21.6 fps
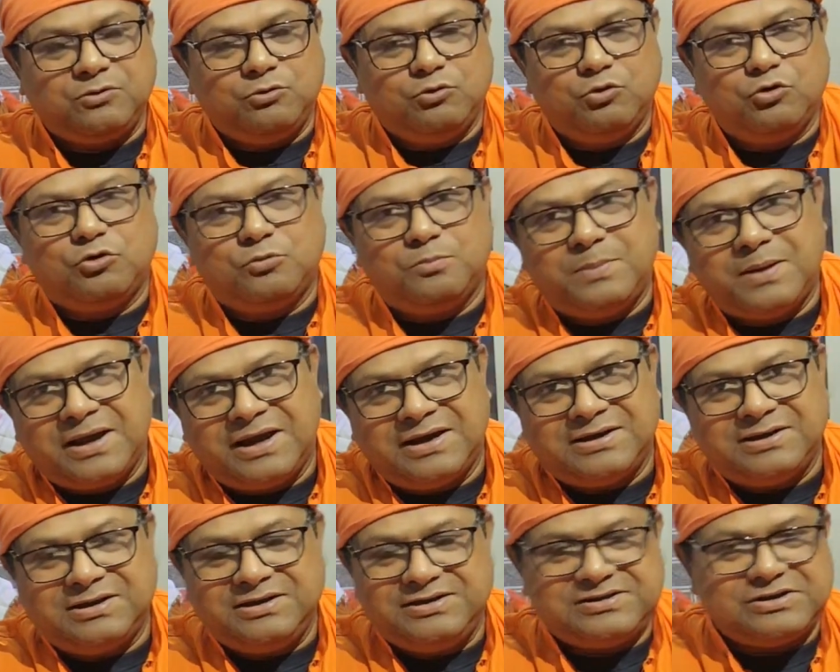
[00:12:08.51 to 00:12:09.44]
good,
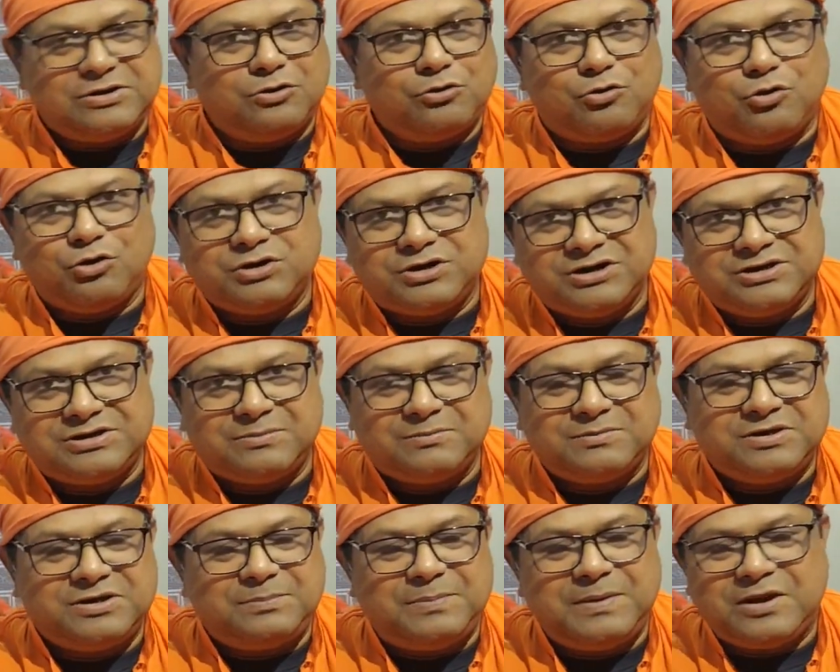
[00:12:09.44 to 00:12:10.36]
bad, these are all
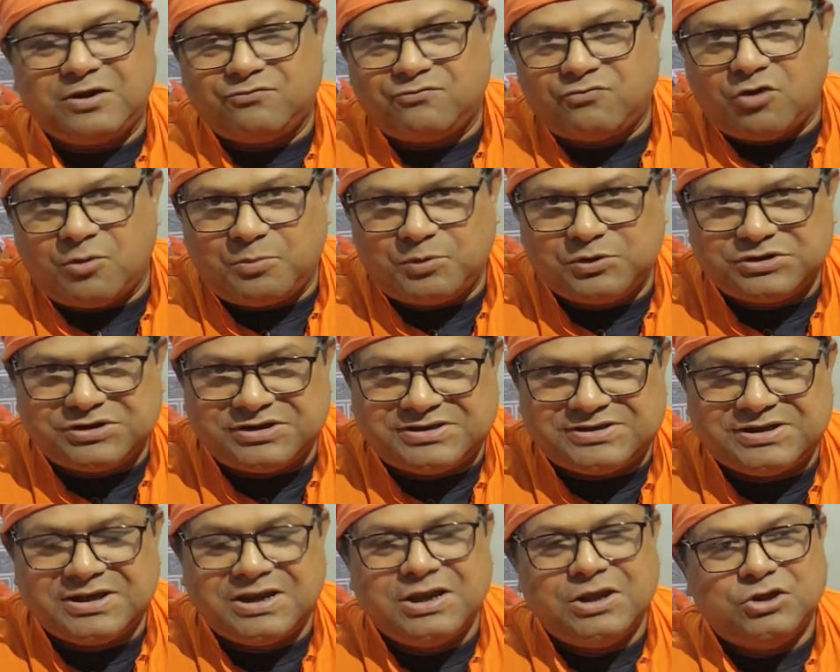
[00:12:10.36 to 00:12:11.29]
contradictions, the pair of
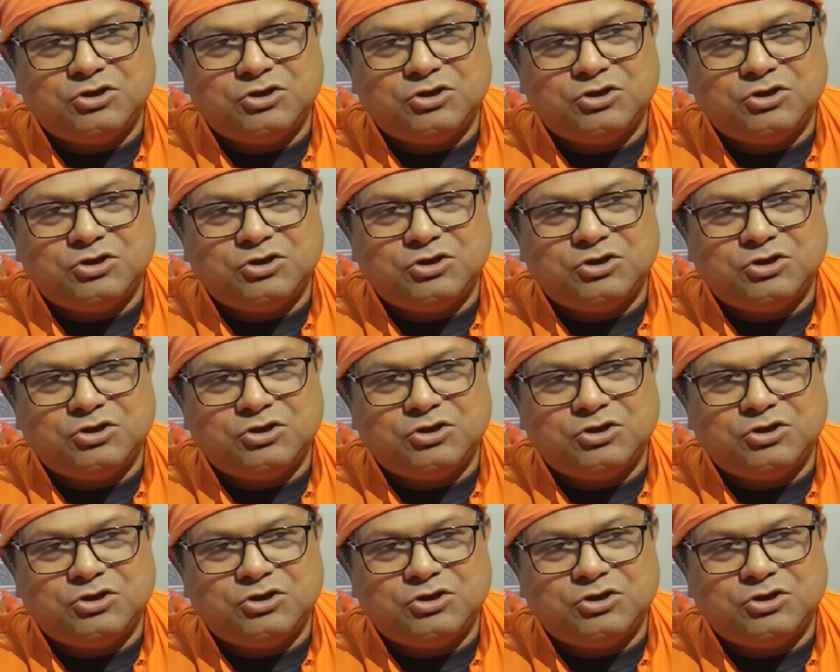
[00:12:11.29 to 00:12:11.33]
opposites.